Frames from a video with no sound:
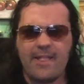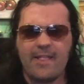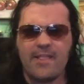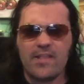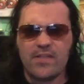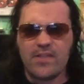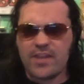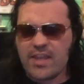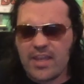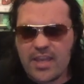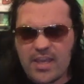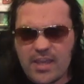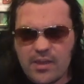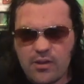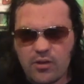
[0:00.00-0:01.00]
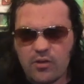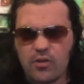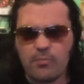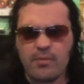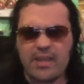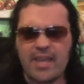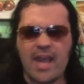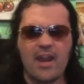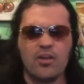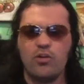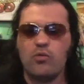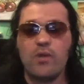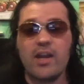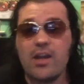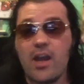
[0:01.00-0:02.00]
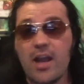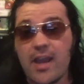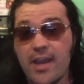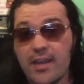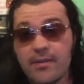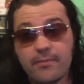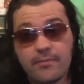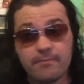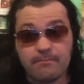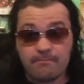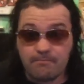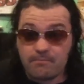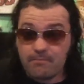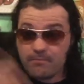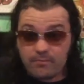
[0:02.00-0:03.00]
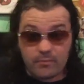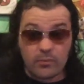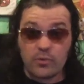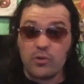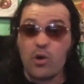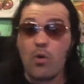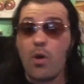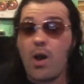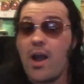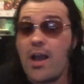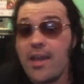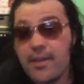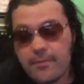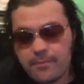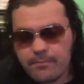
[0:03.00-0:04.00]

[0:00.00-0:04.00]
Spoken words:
the mechanical red eye. We know why.